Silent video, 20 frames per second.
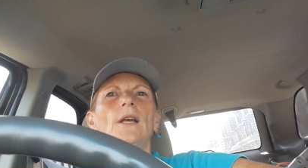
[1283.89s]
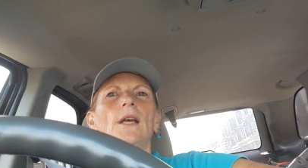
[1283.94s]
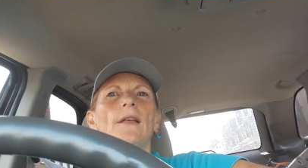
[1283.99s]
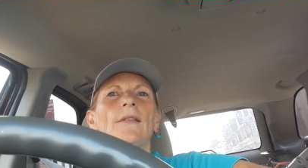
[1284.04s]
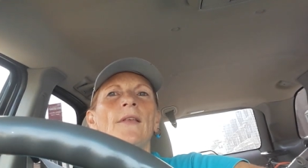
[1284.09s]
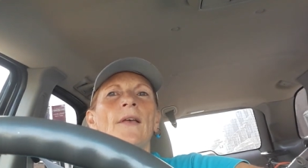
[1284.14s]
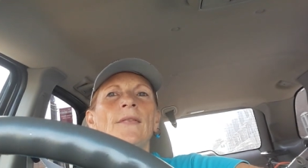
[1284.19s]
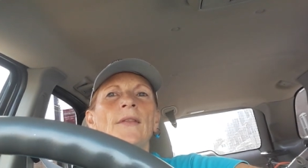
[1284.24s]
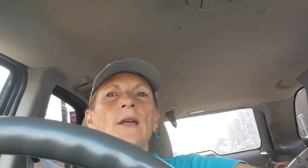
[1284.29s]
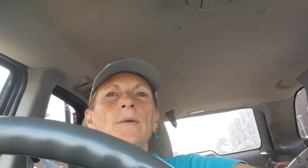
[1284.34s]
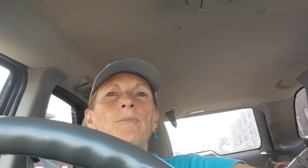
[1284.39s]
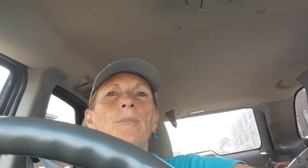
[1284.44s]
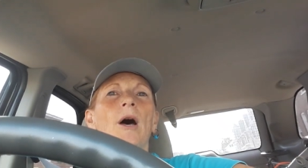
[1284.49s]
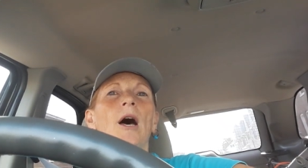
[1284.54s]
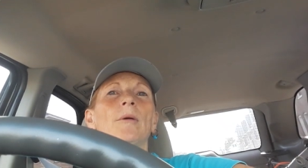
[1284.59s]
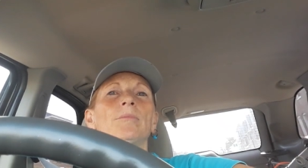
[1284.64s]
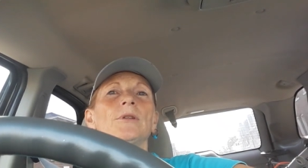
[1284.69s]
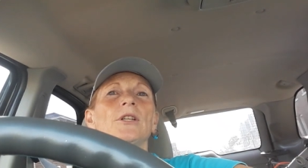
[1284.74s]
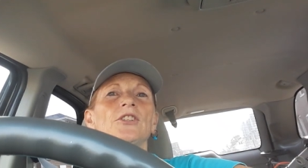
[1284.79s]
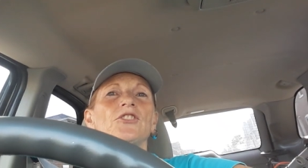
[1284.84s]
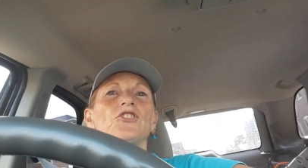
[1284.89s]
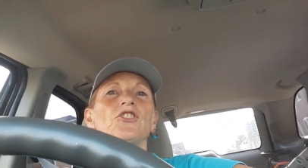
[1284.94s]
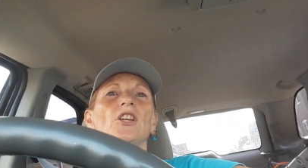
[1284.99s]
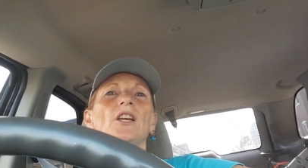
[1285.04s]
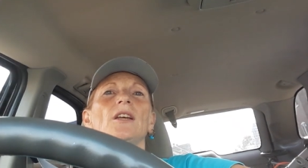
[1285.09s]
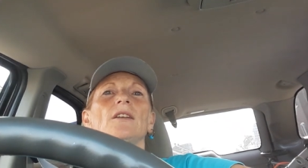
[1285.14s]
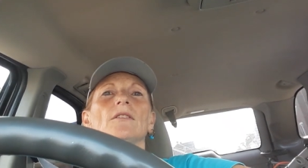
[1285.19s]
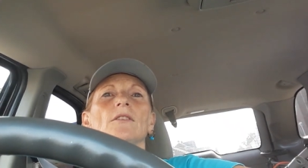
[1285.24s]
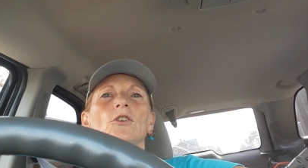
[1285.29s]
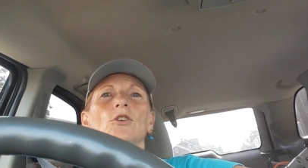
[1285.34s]
And then they published
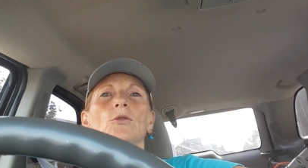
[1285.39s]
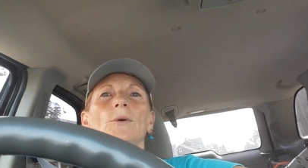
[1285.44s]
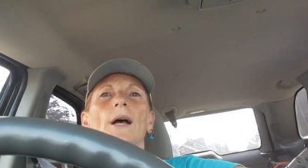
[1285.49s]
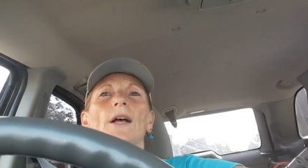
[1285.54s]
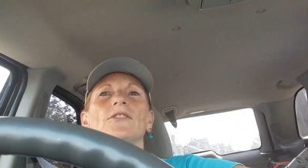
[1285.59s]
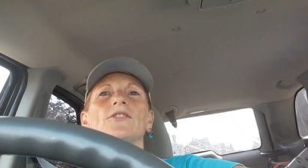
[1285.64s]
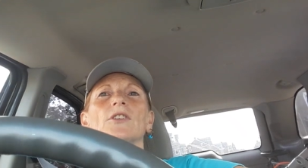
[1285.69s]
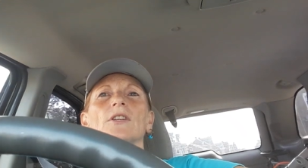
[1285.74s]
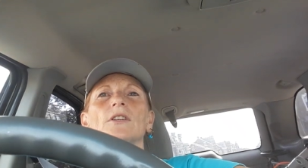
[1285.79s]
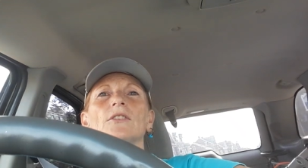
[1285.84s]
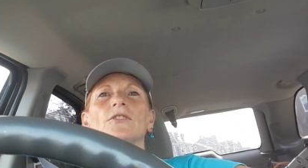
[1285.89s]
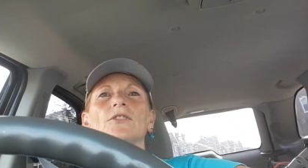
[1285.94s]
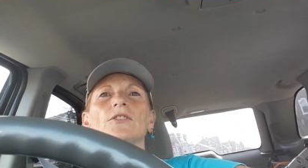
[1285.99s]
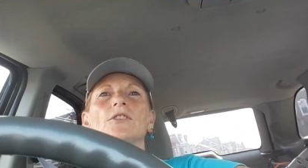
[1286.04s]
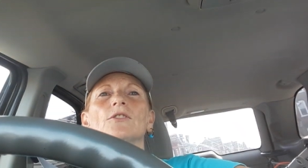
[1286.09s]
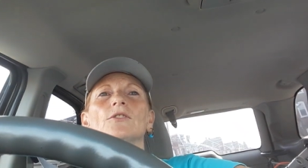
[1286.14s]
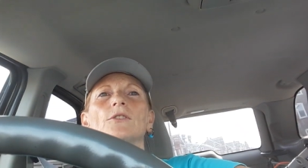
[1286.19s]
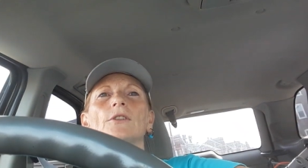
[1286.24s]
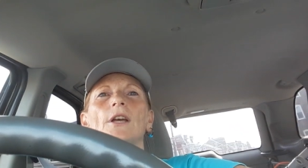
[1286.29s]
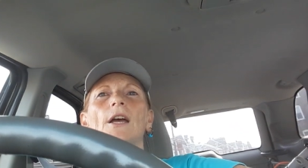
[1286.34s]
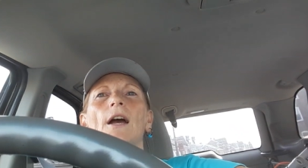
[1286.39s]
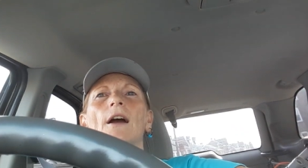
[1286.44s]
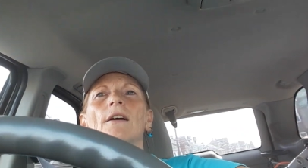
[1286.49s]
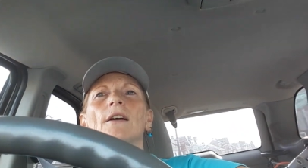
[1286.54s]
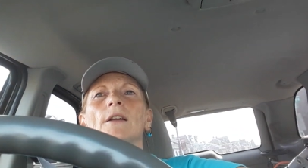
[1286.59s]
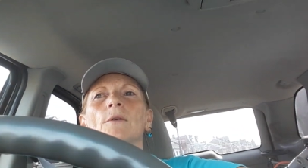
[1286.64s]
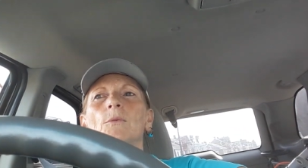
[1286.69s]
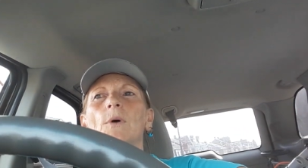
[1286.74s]
it. Who has a concealed carry?